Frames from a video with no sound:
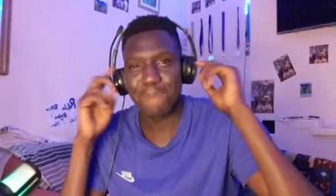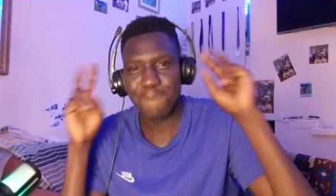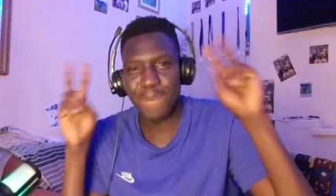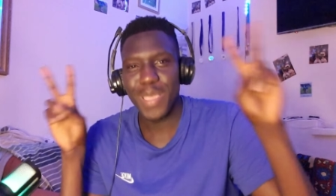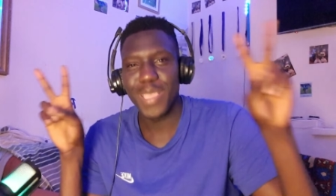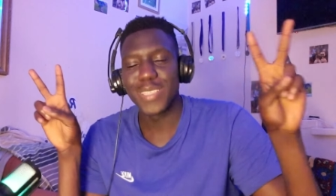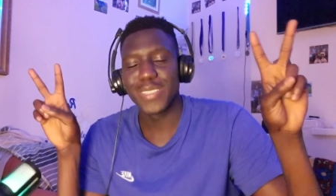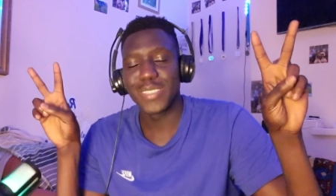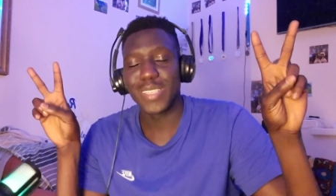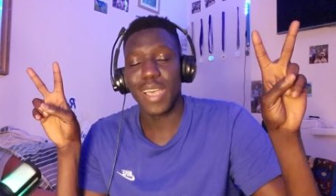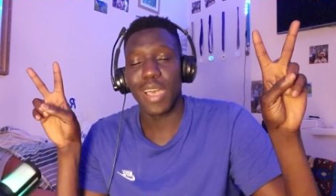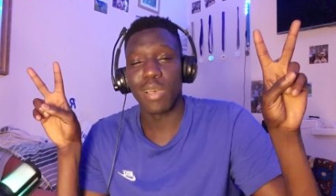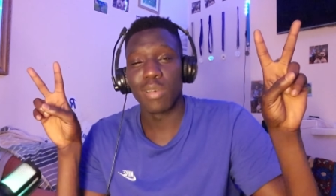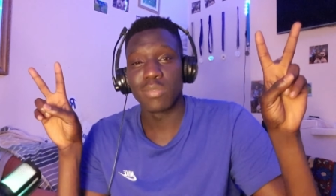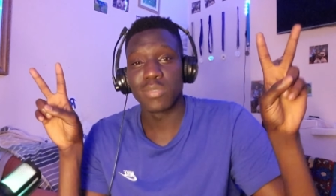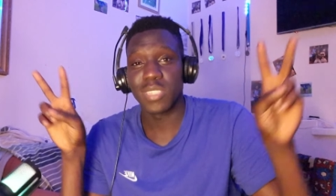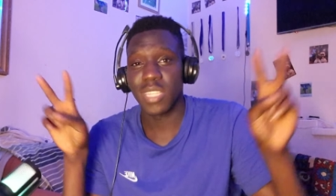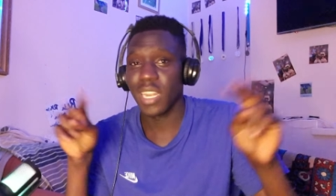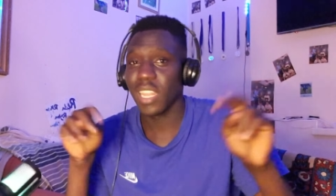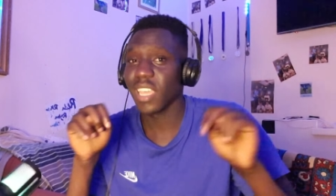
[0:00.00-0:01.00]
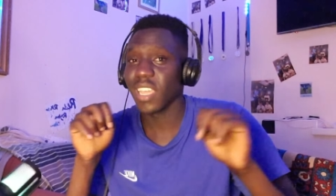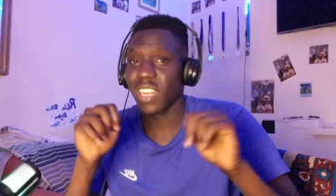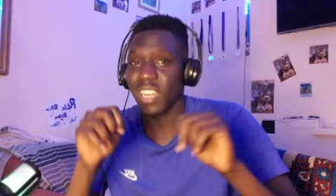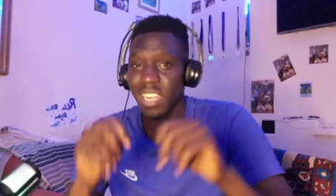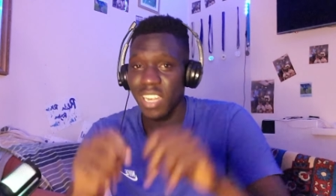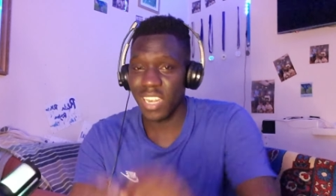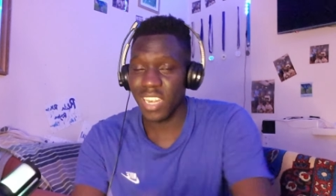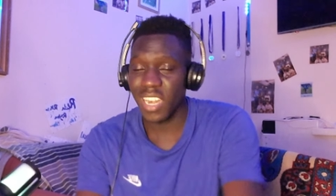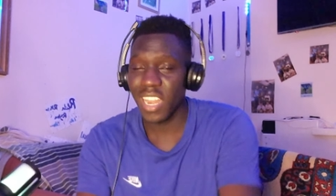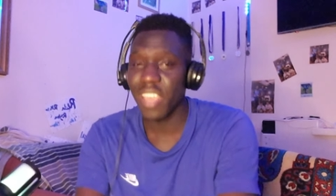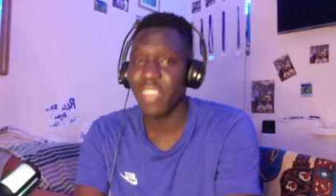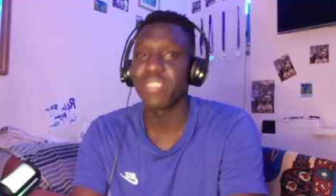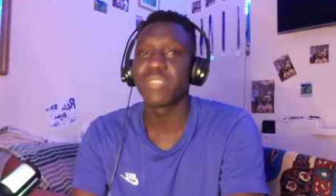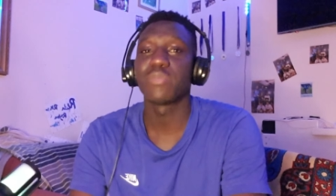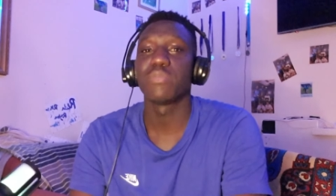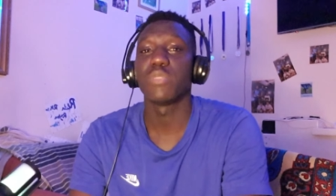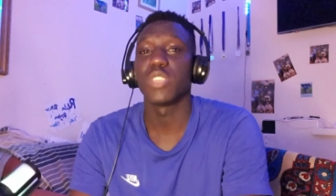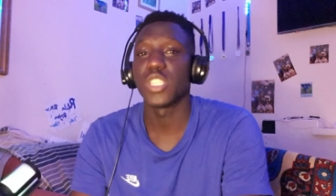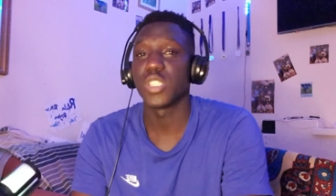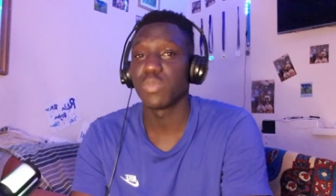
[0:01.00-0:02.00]
Peace out. The nigga left
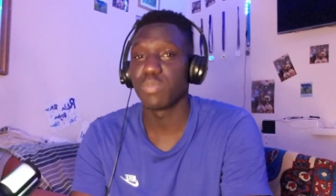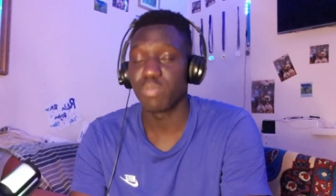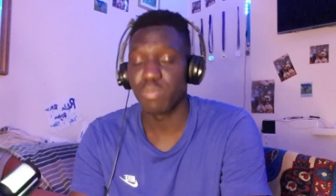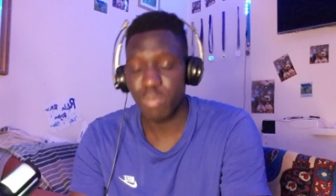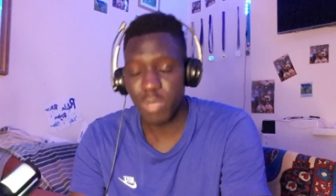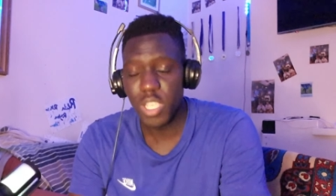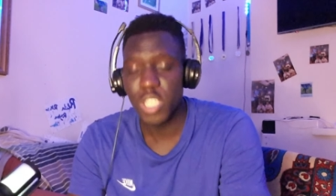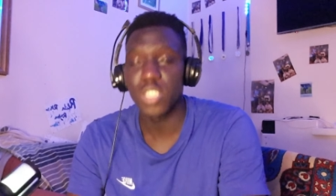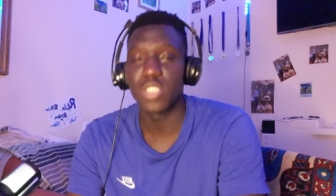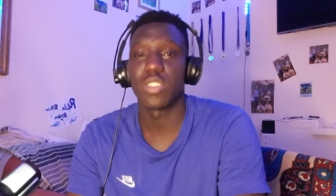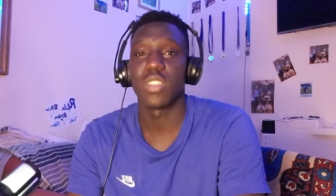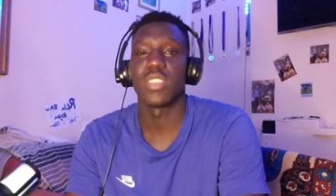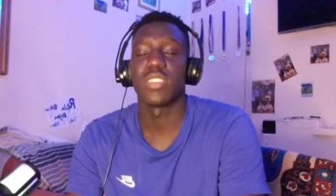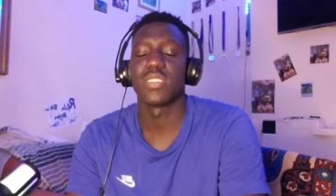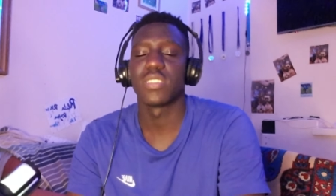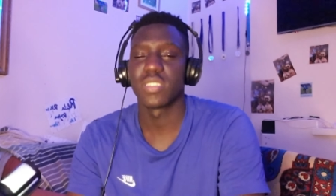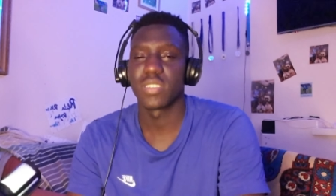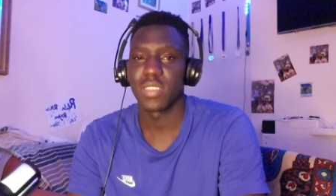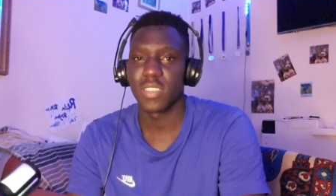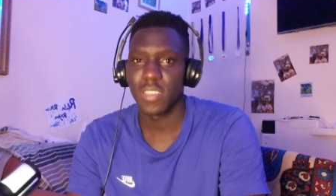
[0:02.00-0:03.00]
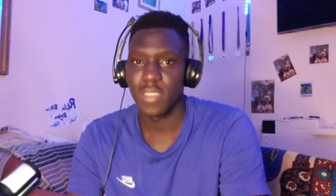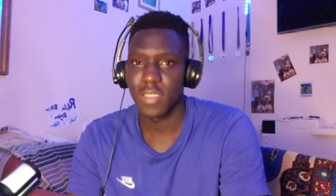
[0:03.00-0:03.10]
me speechless.